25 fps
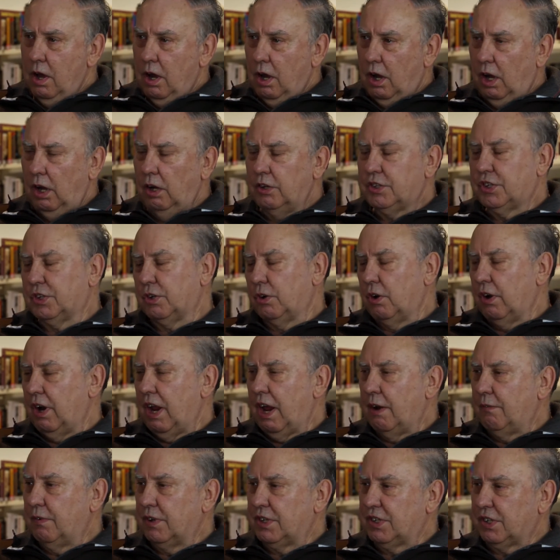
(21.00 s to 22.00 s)
I saw it
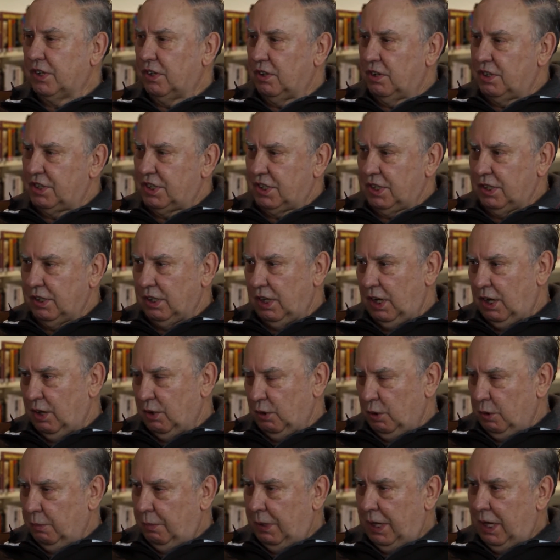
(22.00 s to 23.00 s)
advertised in the
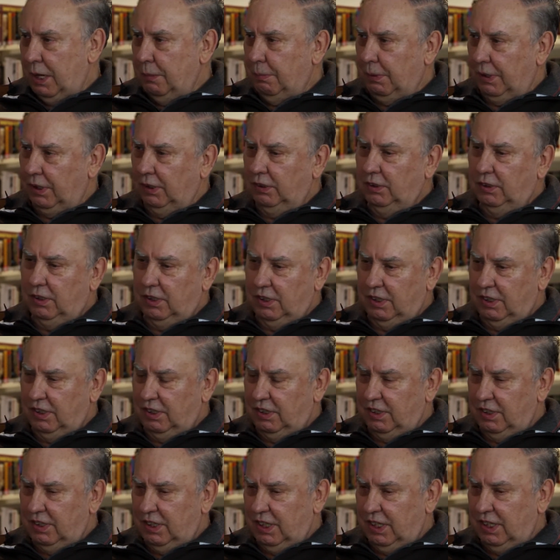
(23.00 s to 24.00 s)
local paper,
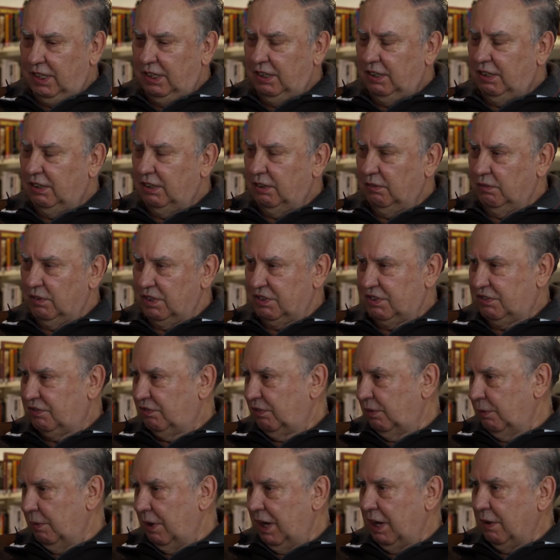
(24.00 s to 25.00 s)
and it was
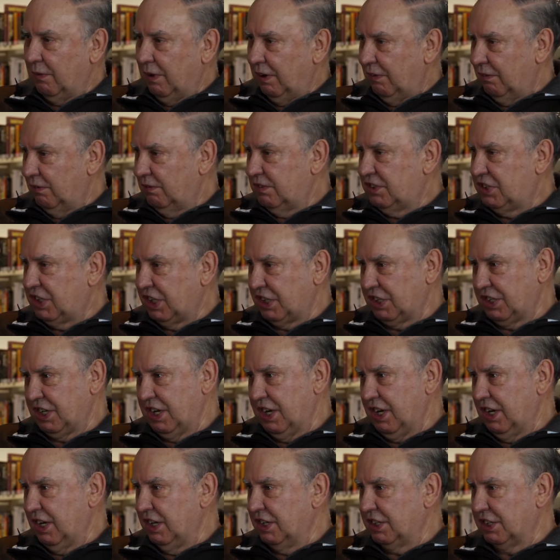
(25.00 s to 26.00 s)
from anyone 60
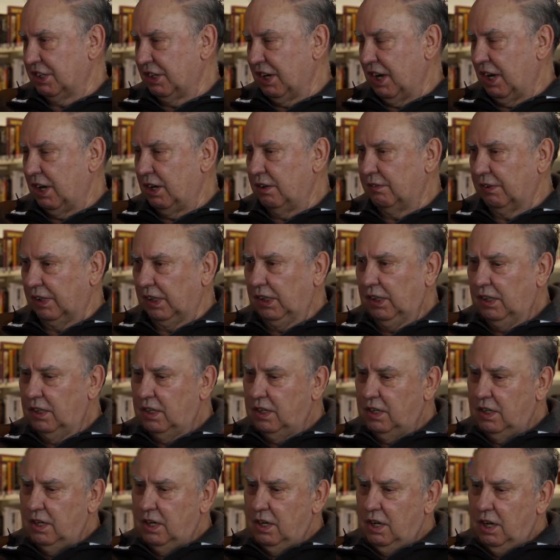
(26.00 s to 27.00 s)
years and over.
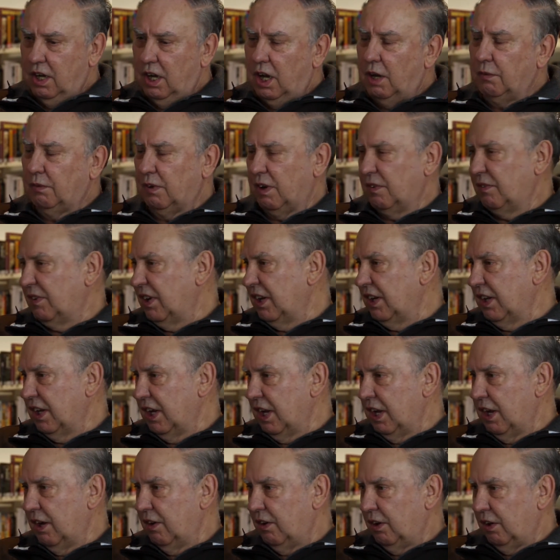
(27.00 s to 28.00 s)
I've lived in
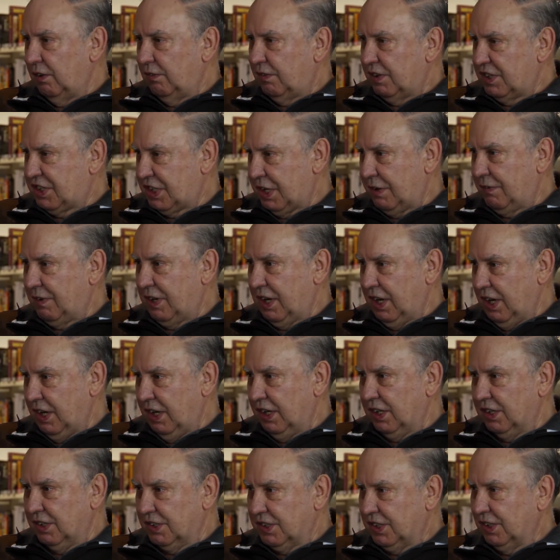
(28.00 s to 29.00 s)
the area for 70
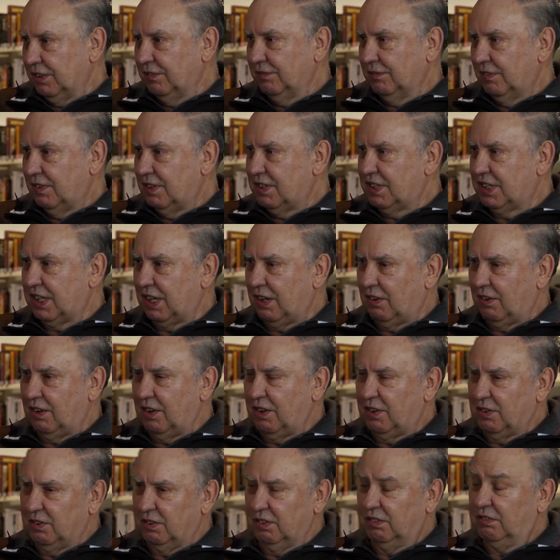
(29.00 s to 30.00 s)
years, so I
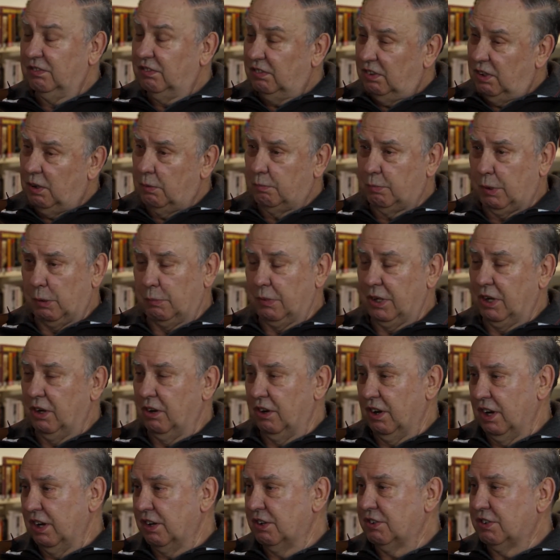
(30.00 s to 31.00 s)
thought I've probably
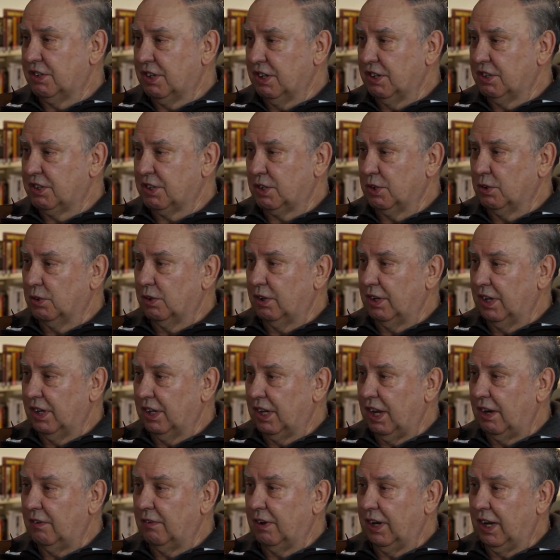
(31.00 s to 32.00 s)
got an interesting story
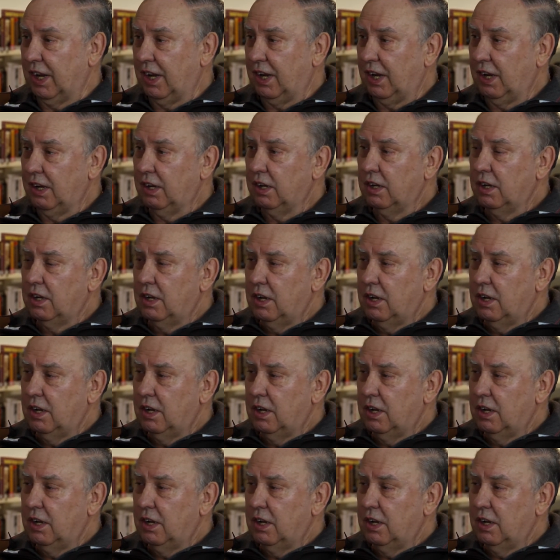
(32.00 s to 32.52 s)
in that regard.